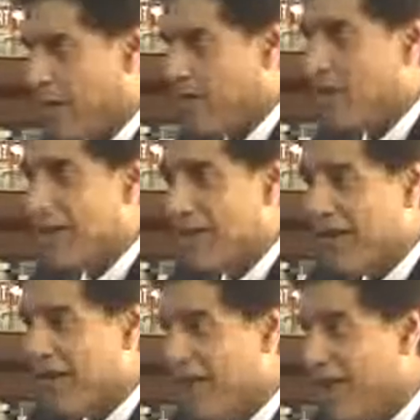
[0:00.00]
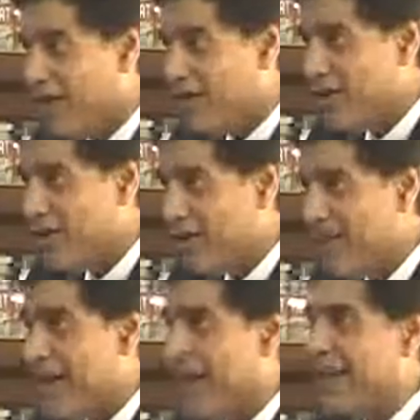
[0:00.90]
Because then they also get
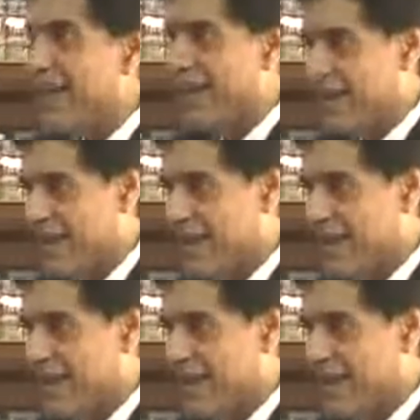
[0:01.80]
the clarity.